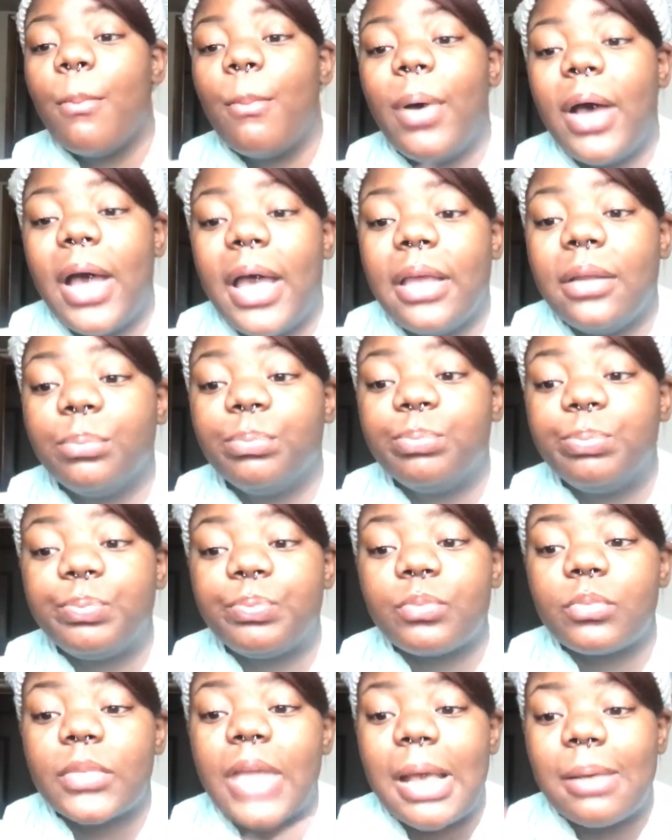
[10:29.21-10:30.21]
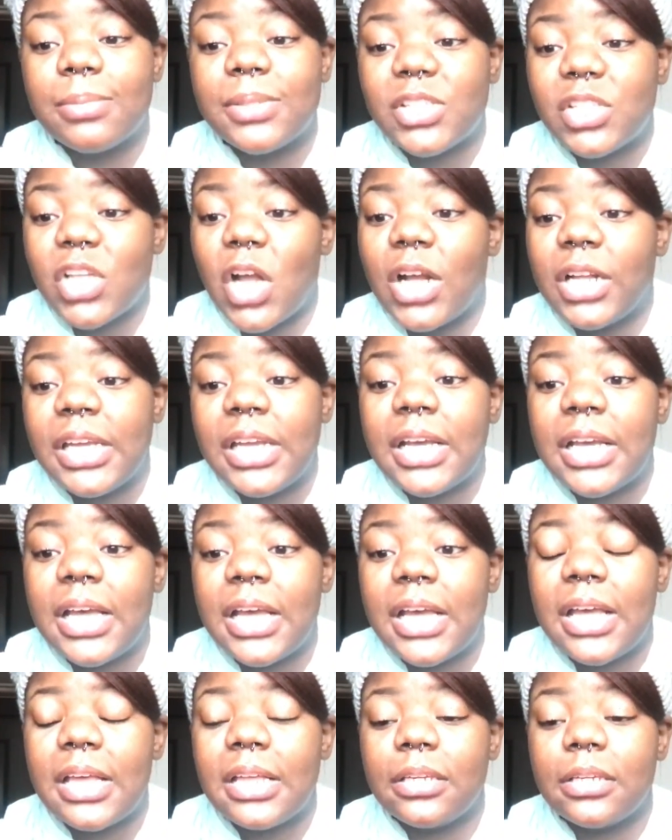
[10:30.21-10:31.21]
But I'm starting
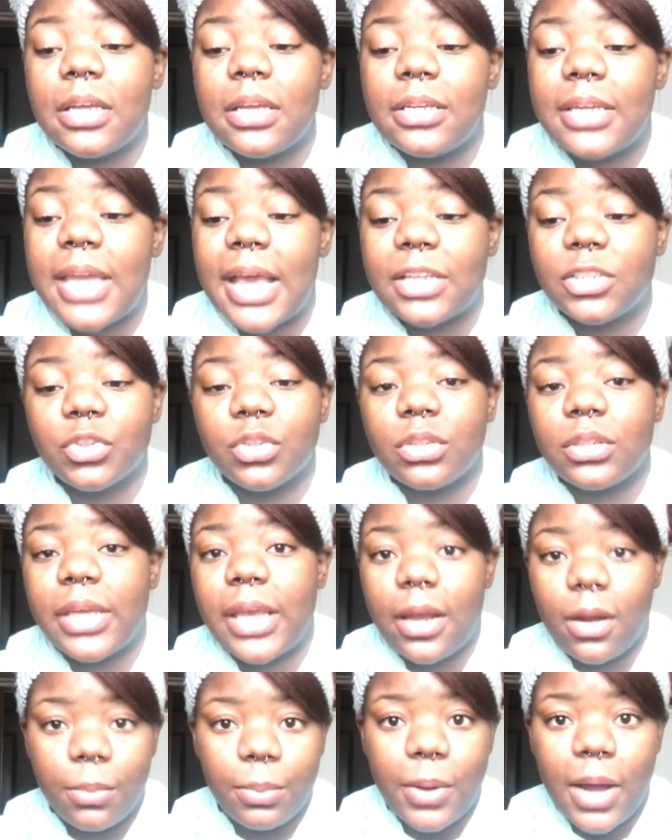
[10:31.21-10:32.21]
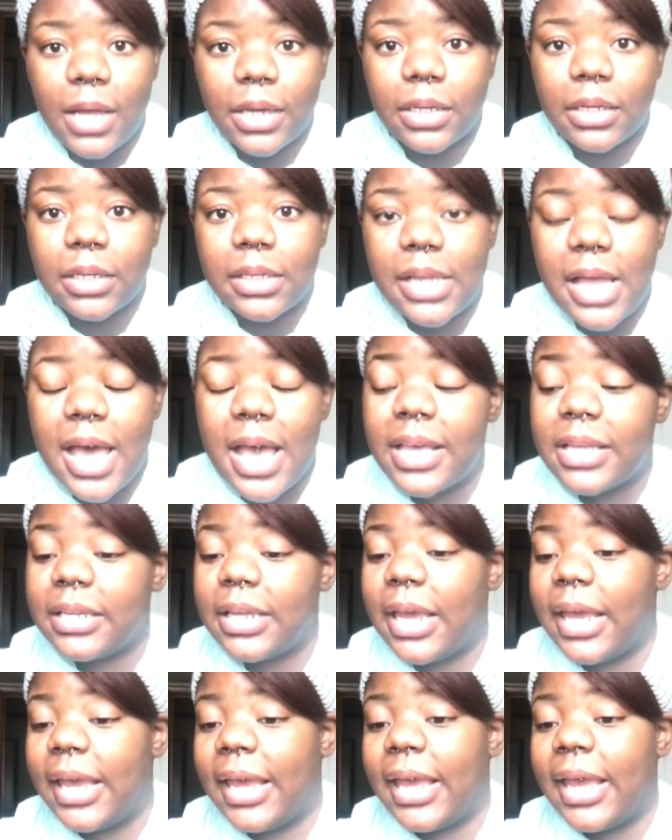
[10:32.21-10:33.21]
a natural care product
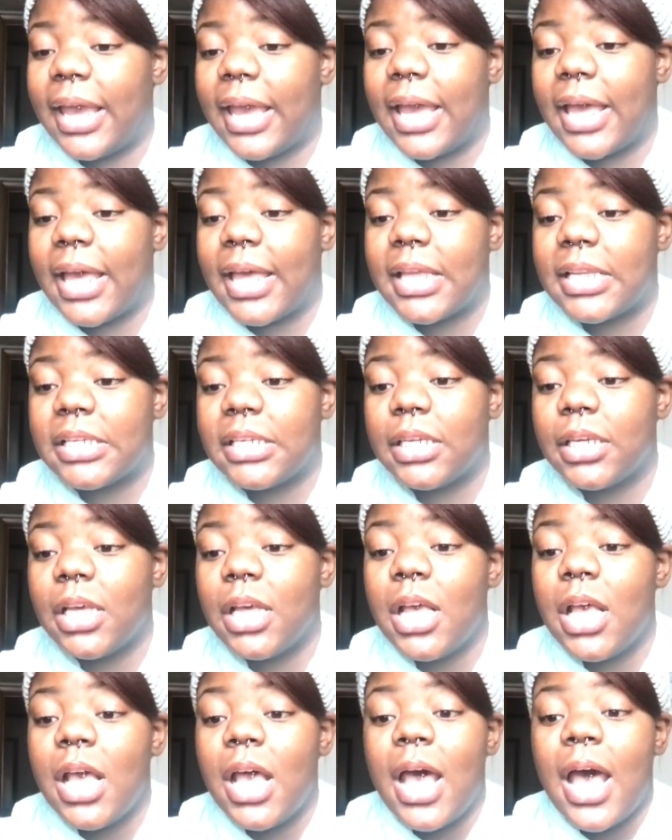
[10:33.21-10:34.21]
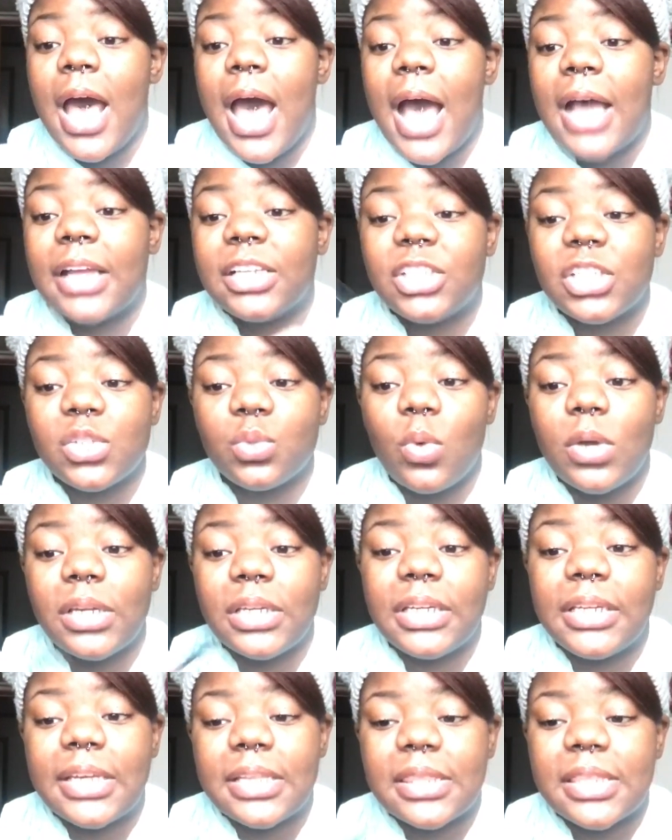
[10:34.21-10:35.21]
line, and I just
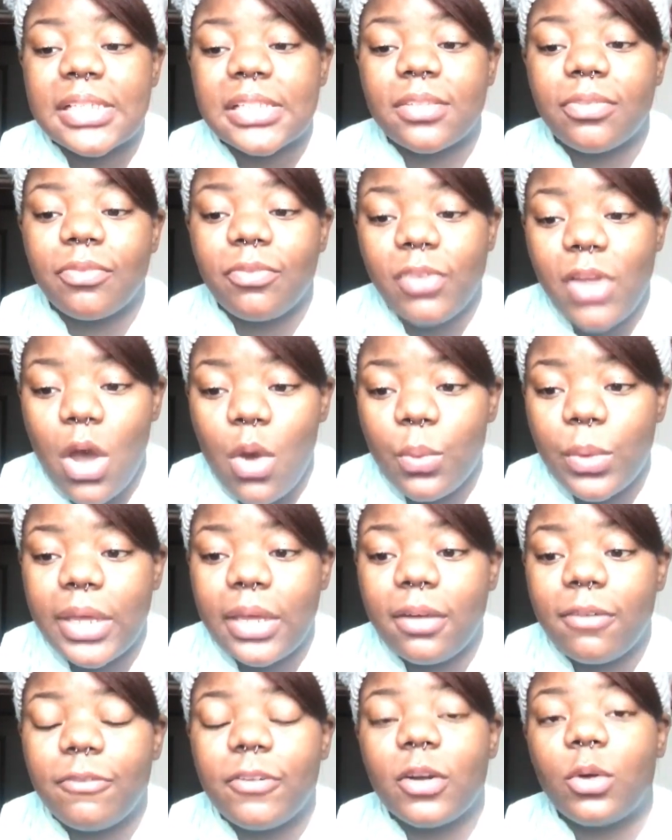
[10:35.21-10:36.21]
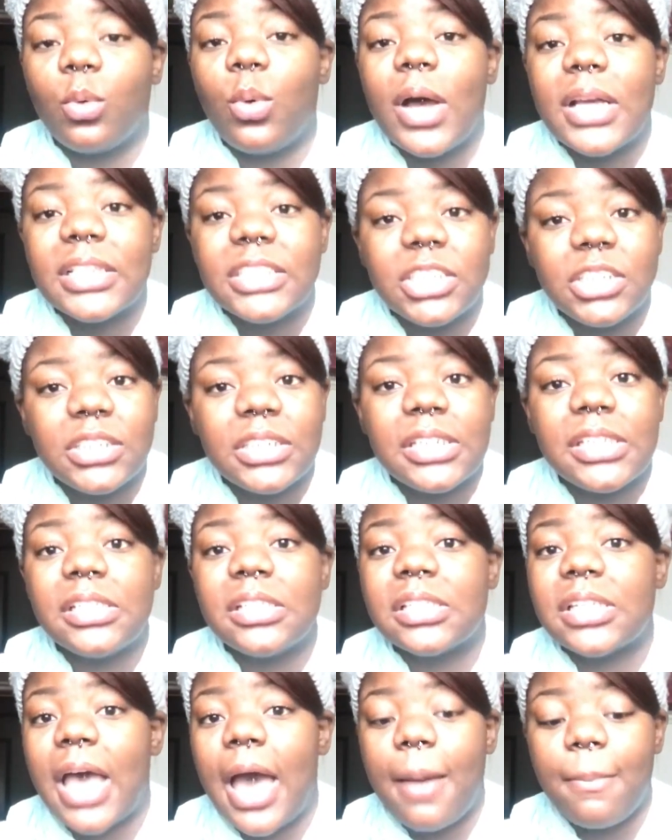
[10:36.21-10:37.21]
want to get this flowing for
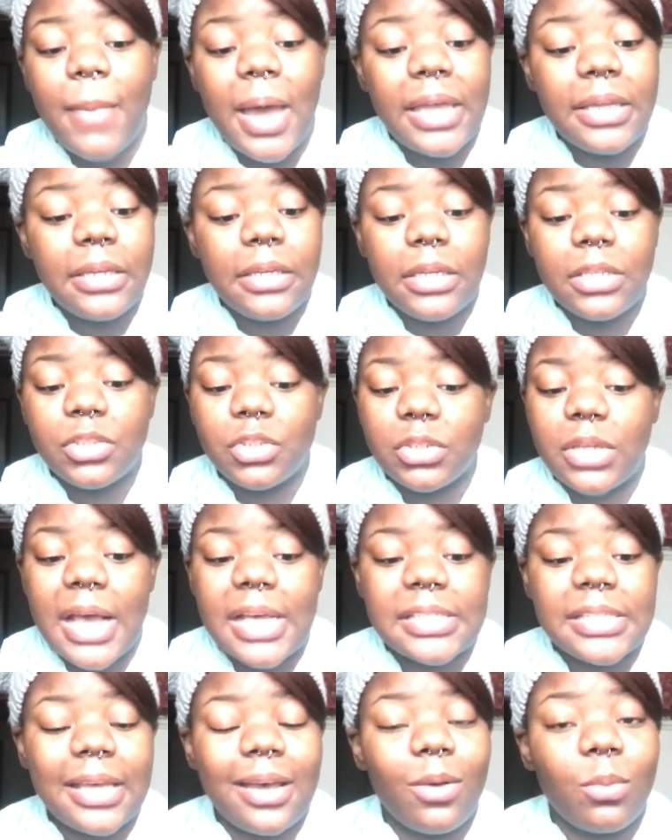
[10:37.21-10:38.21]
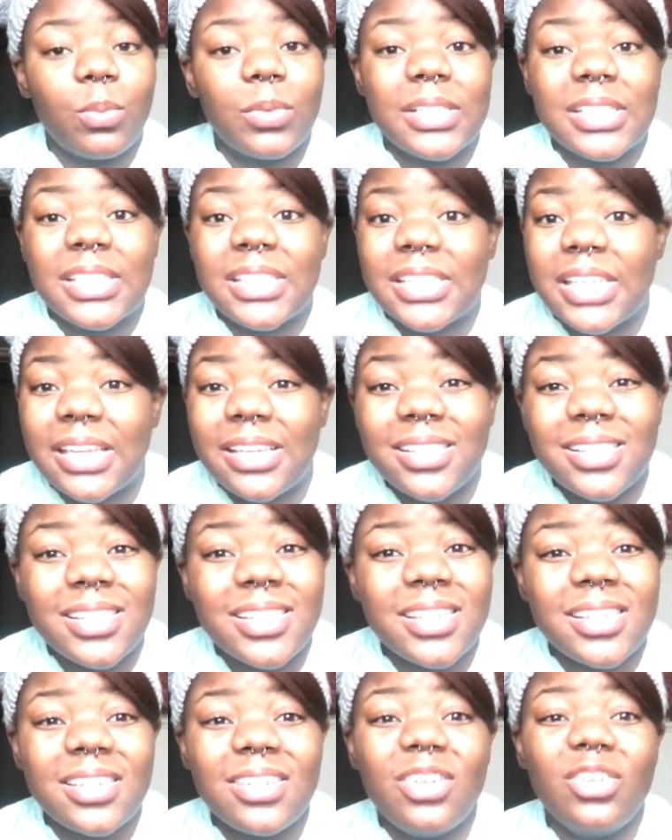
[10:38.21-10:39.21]
questions. I might need you guys' help with scents.